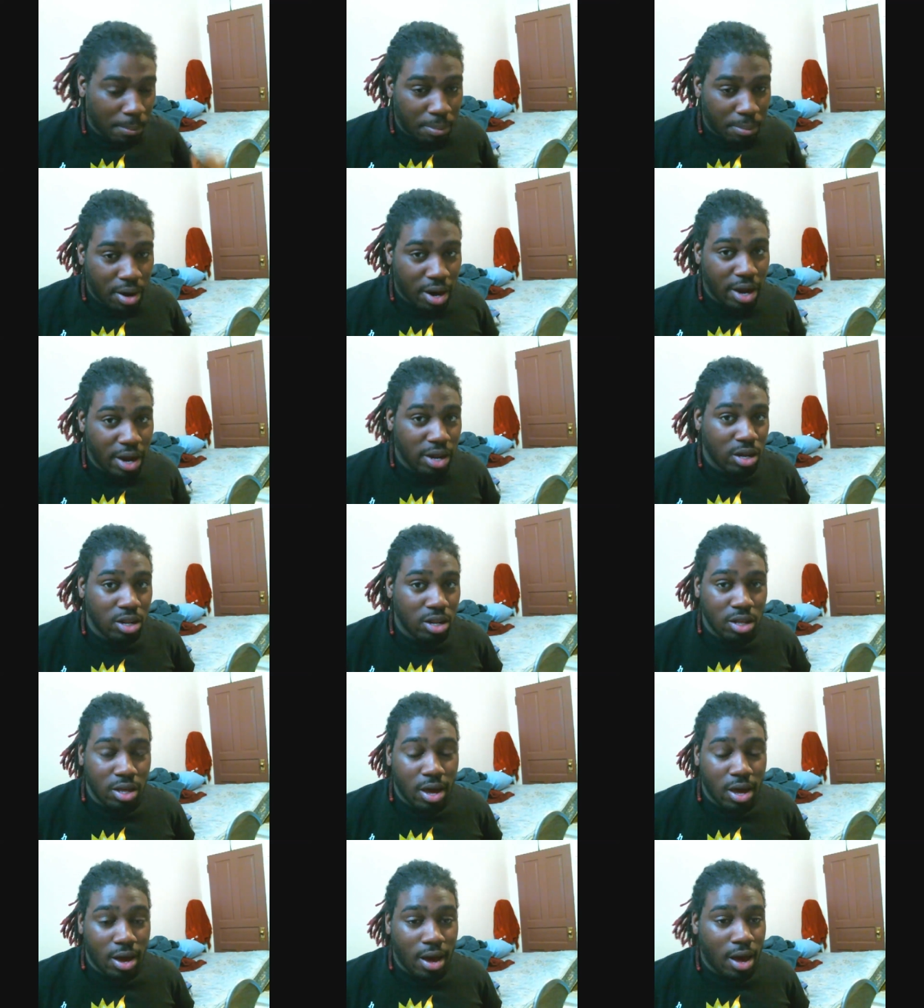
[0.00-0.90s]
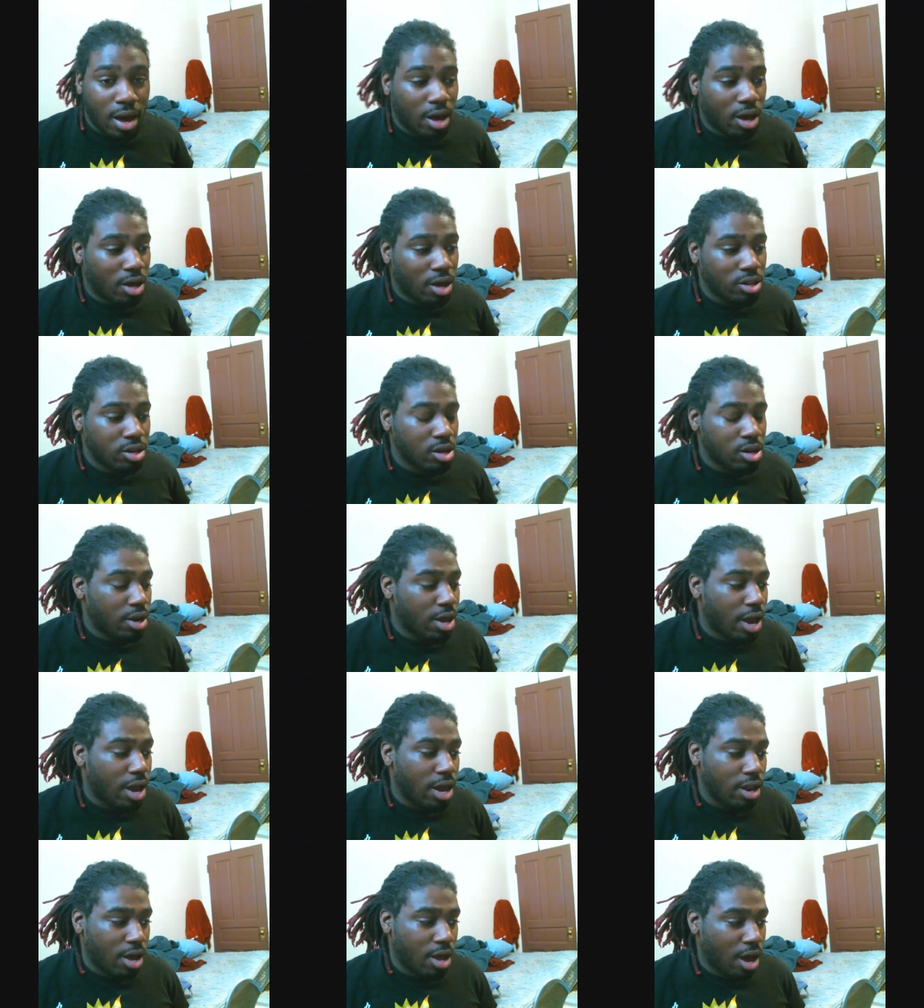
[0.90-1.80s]
But other than
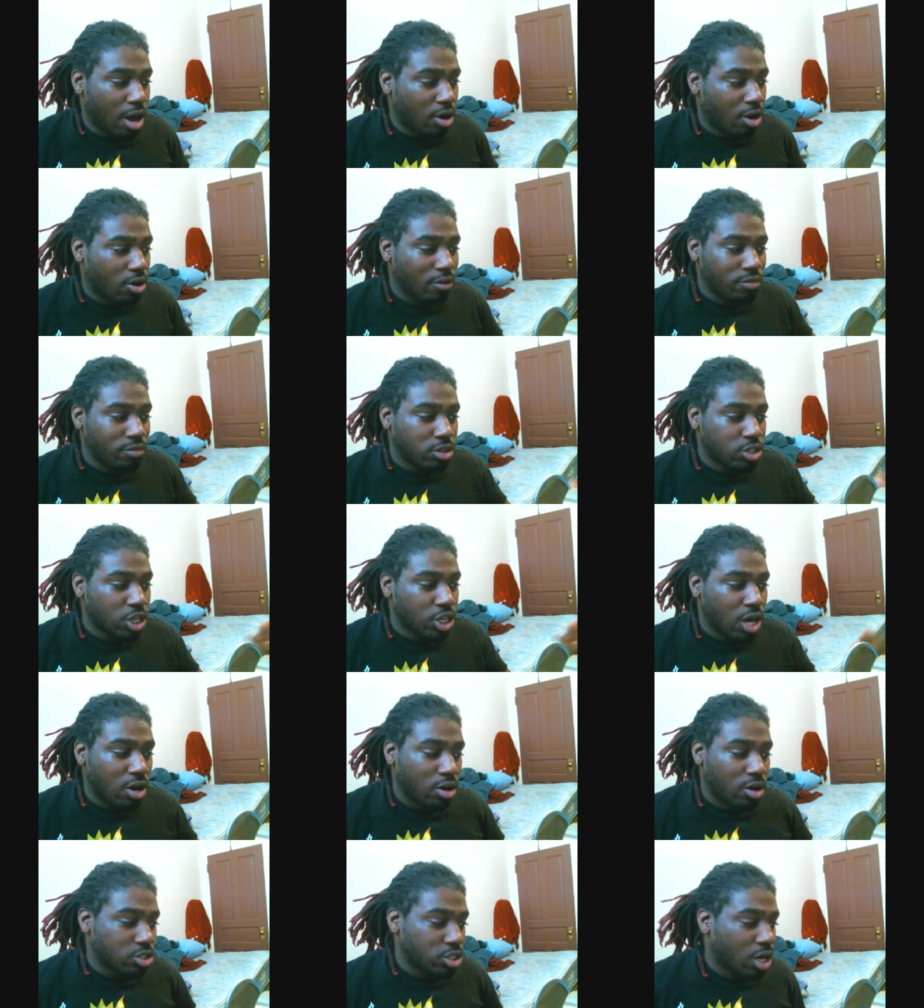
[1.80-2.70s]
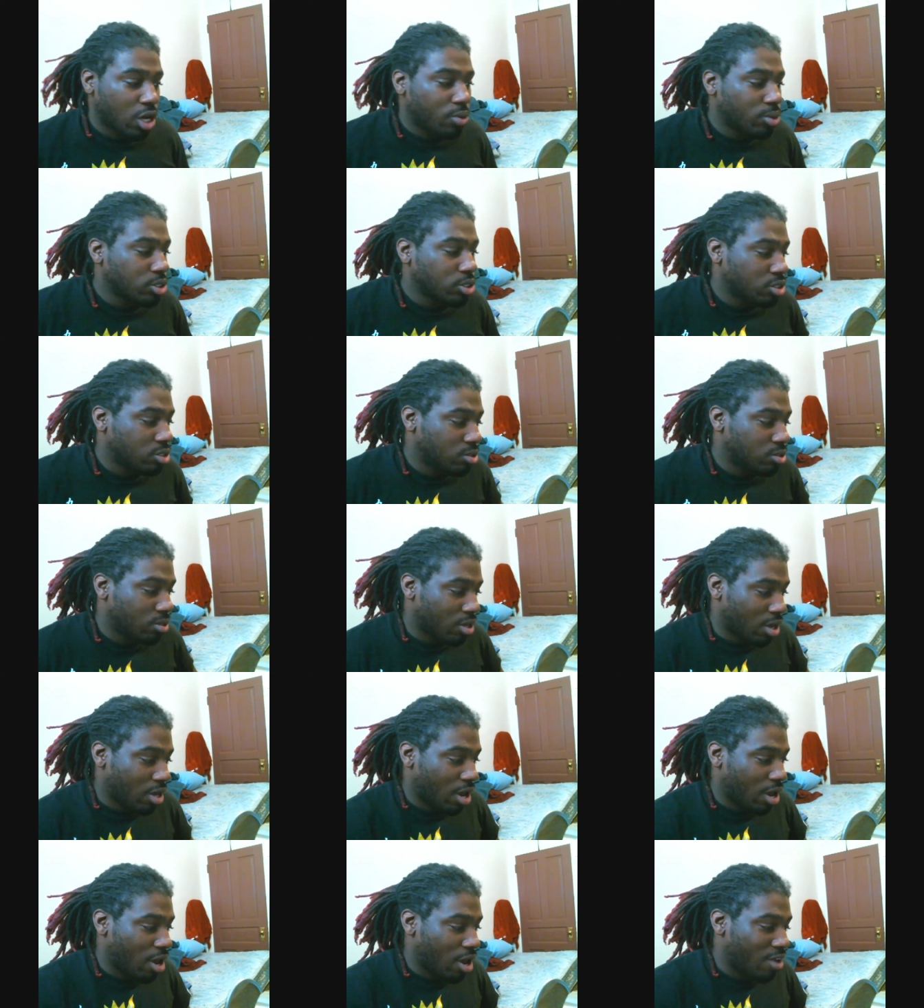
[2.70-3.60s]
that, I love the challenge. I wish
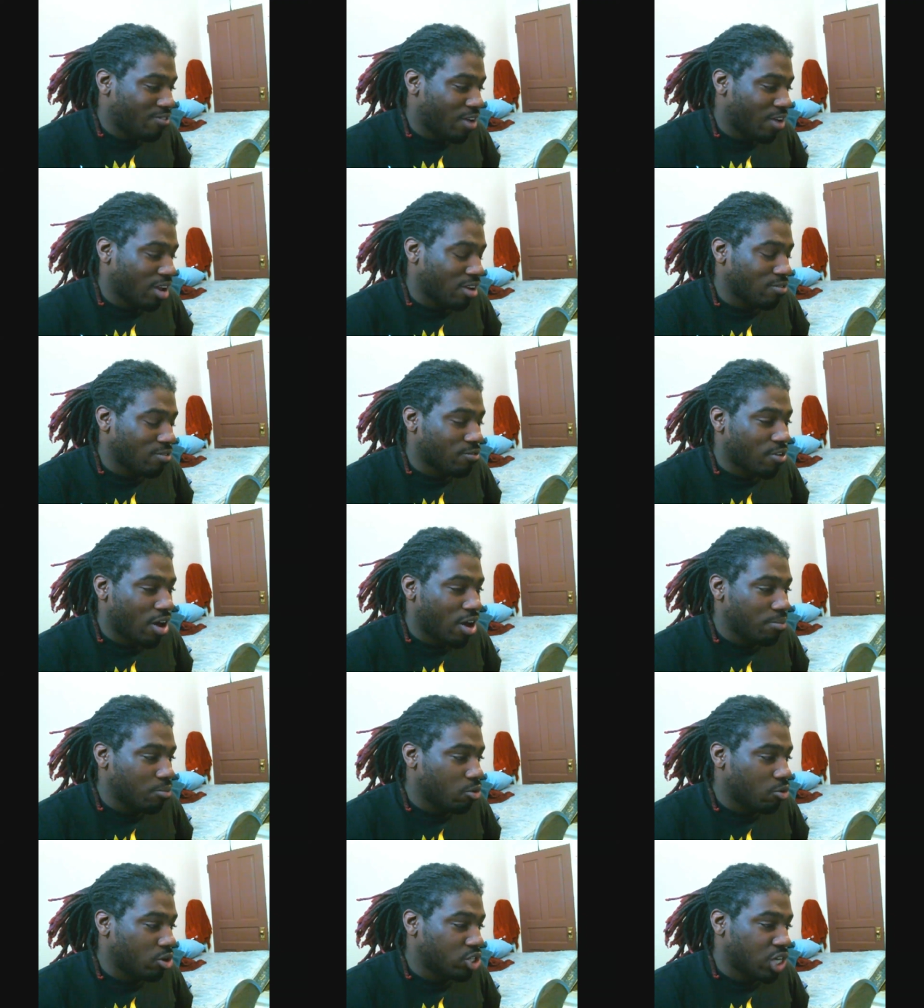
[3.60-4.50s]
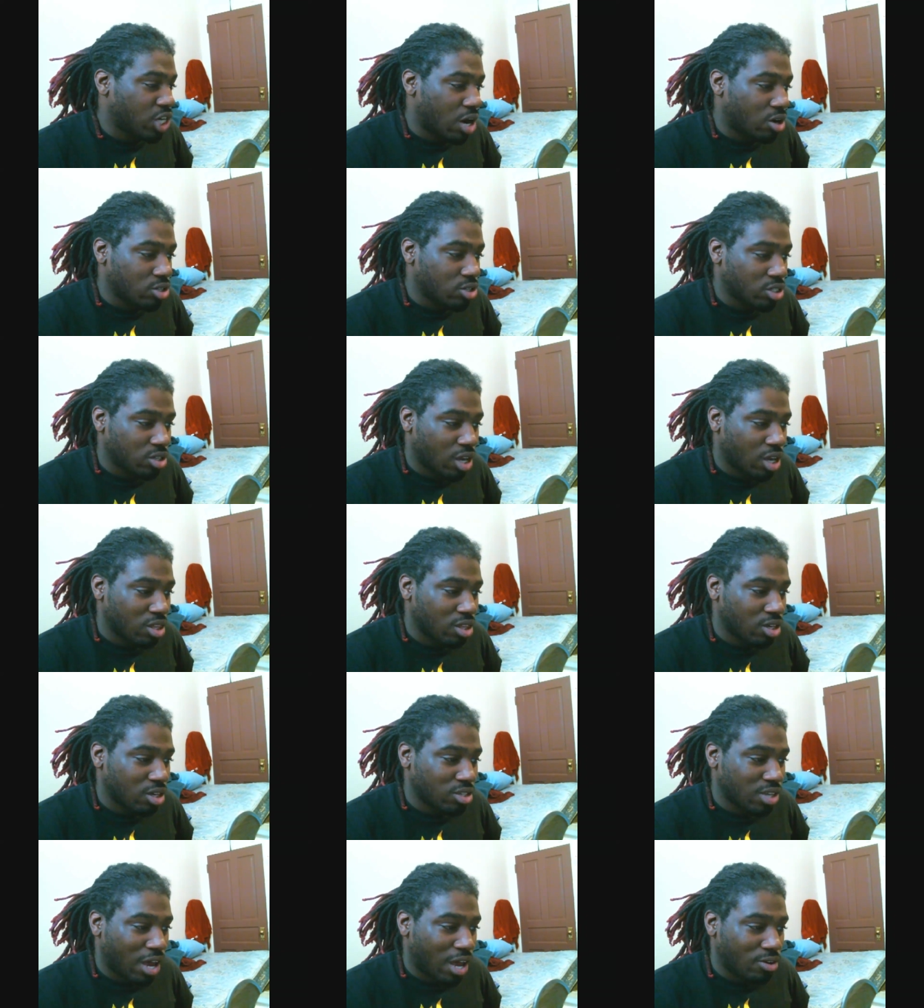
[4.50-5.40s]
if I can find more challenges like
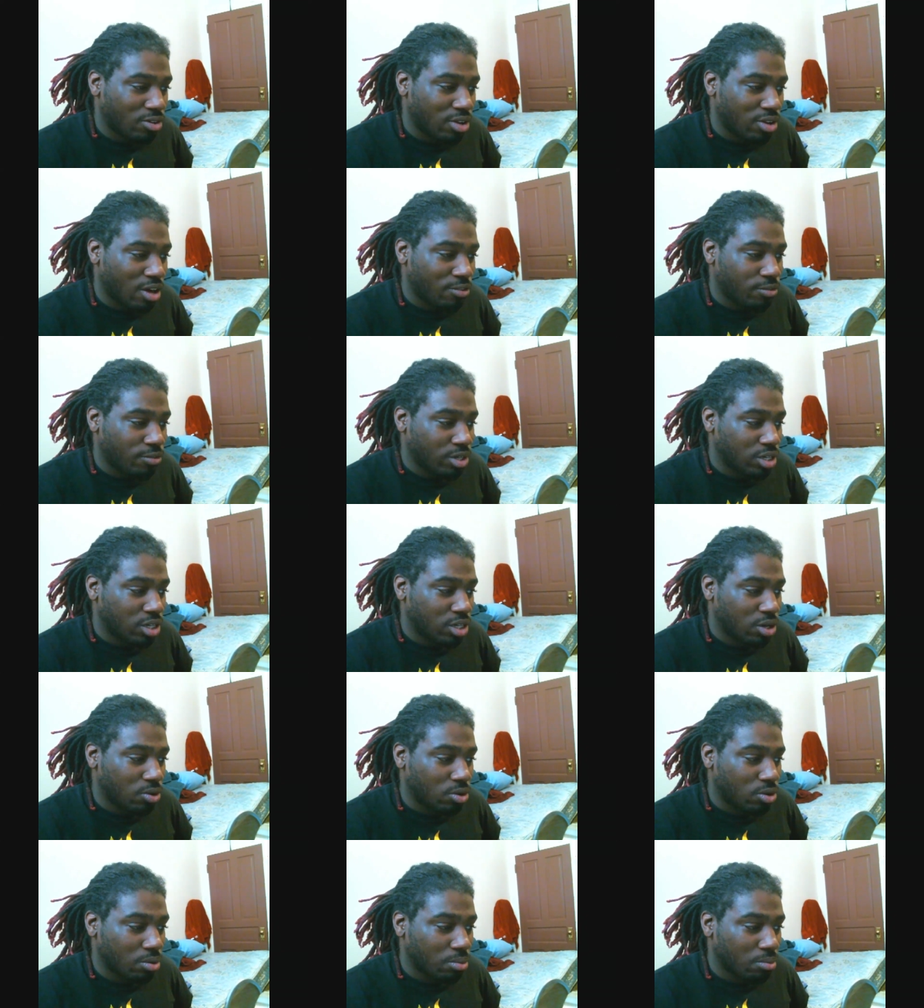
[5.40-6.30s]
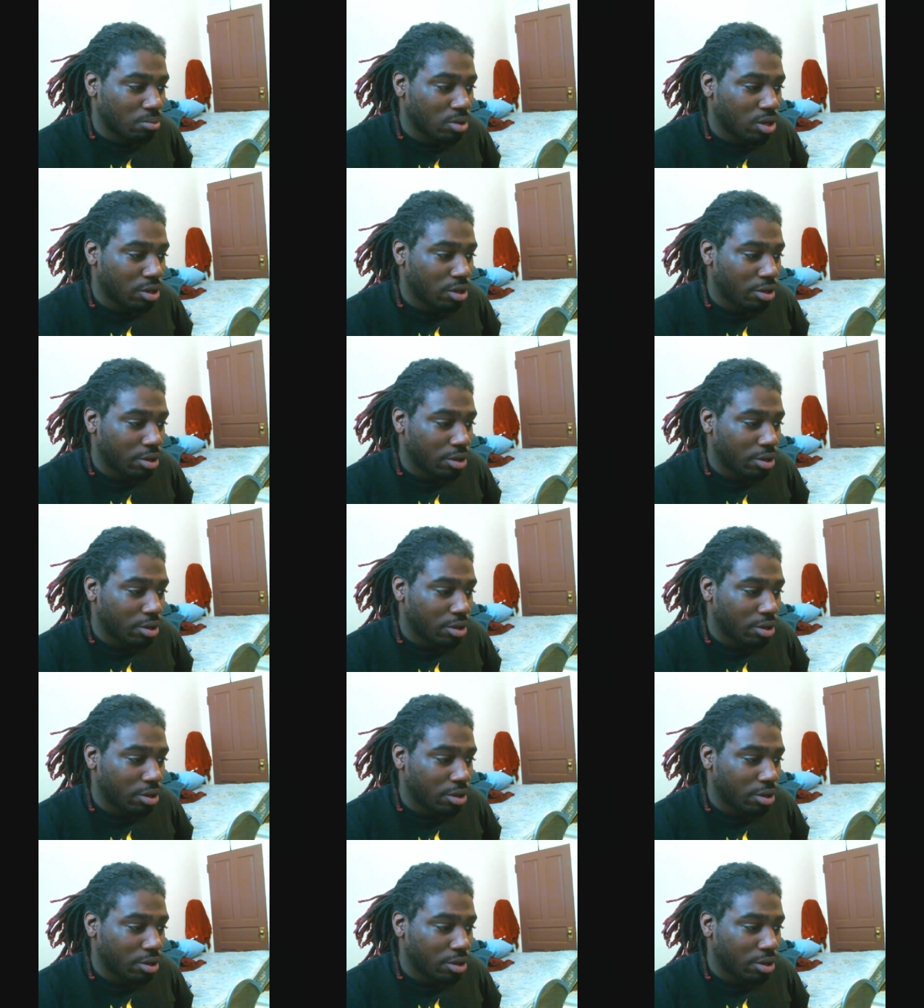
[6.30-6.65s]
this, I'll definitely do them.